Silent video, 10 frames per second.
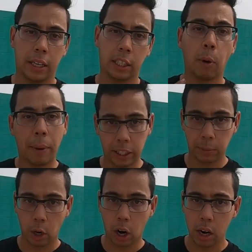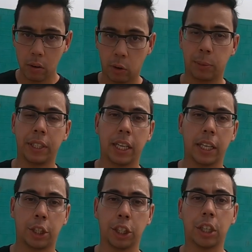It's a momentum car, which means that
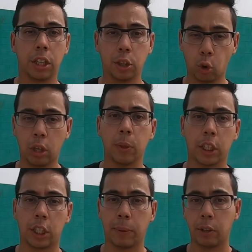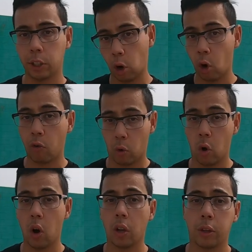it's just an enjoyable experience
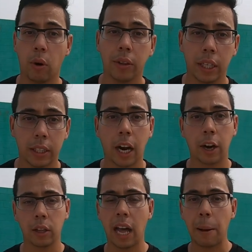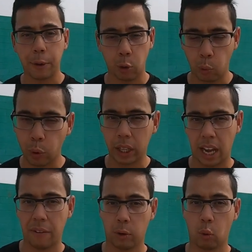overall throughout the entire lap. You really
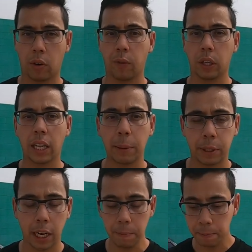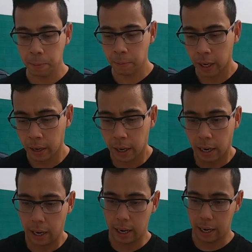have to work for the lap time.
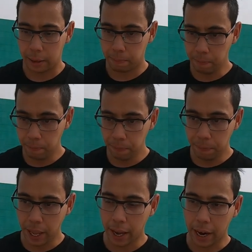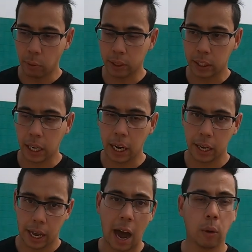Uh, and I would
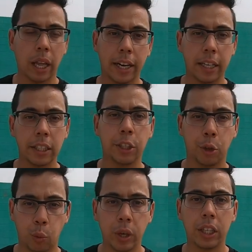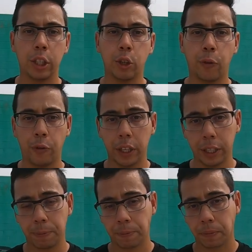say how light it is, you really do feel it.